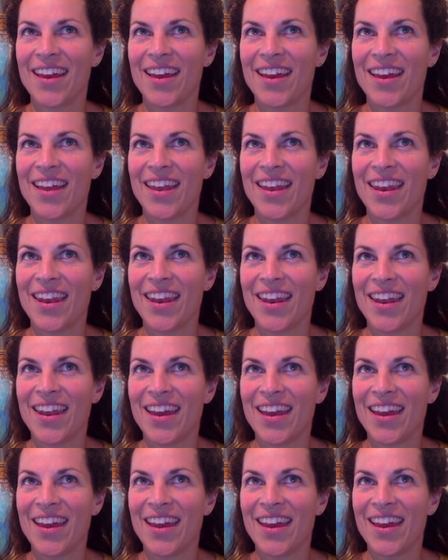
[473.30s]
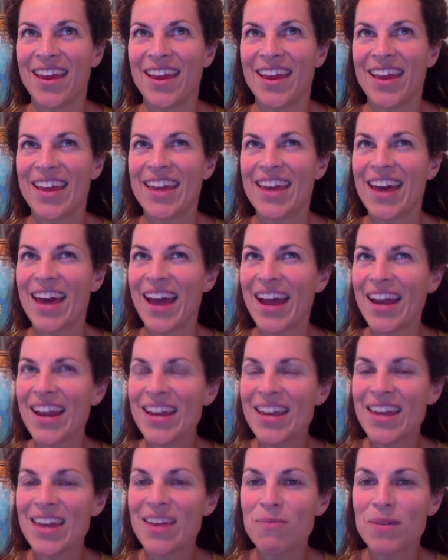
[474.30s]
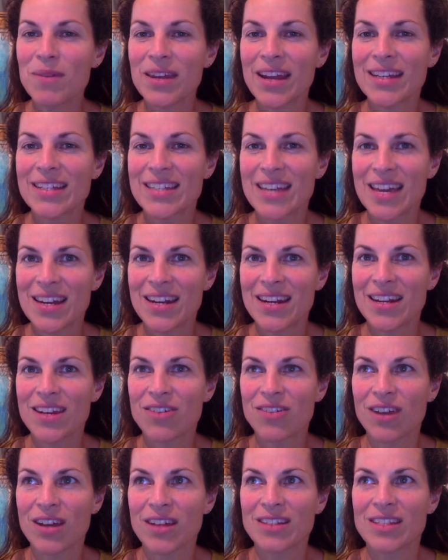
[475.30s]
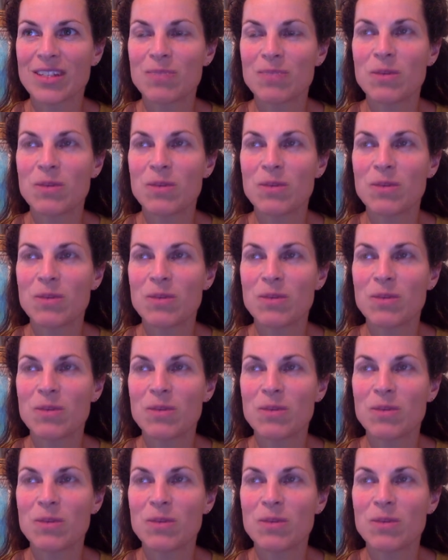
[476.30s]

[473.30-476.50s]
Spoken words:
And it kind of gave me an identity crisis,